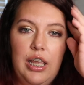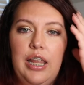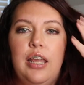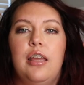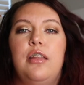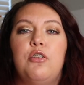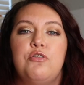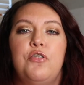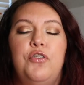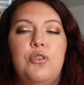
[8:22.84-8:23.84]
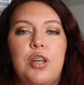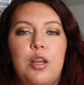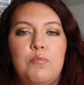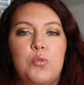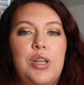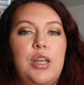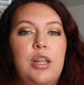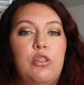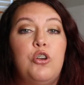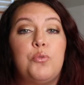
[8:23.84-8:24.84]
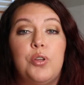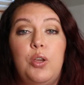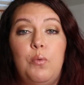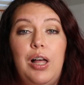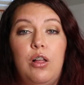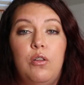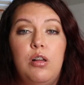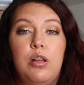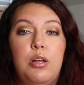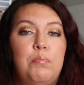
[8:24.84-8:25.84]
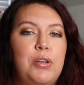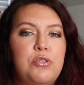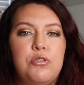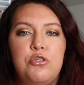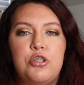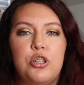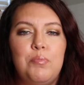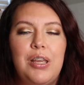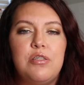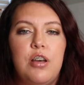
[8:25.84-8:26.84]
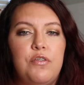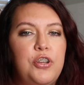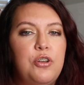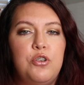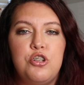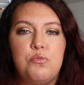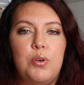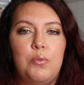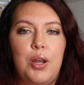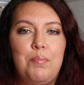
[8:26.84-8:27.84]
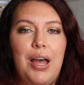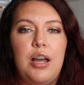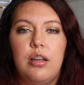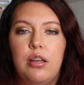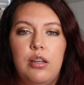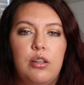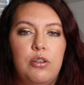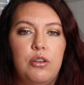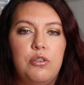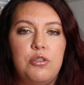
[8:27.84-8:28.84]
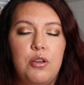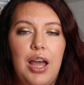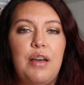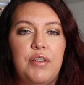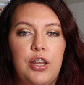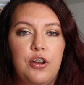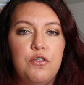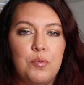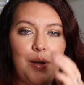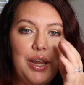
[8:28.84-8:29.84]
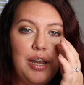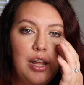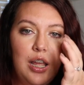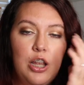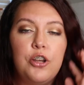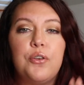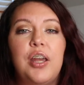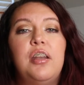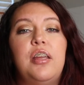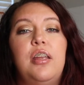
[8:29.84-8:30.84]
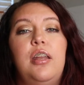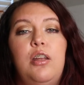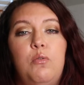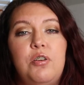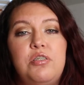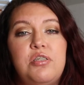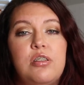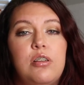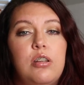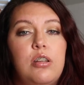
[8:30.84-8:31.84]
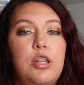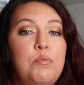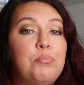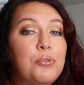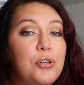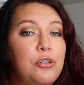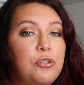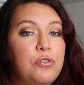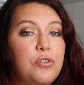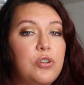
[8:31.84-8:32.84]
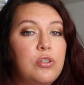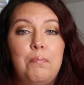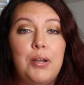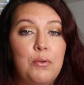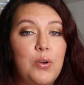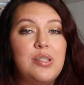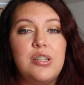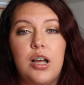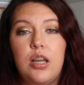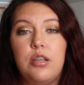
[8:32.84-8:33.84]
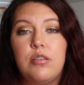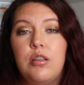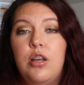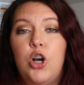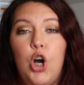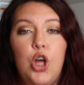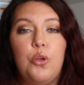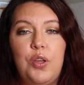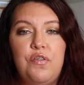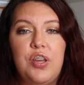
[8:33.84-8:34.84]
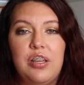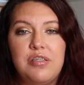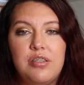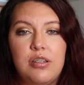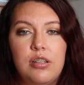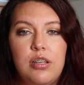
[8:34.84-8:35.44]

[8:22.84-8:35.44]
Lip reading: And there was a few times when it looked really well, but as soon as you took the bands off, you know, it just went right back to having an overbite. Granted, it was improved, but it was not all the way fixed.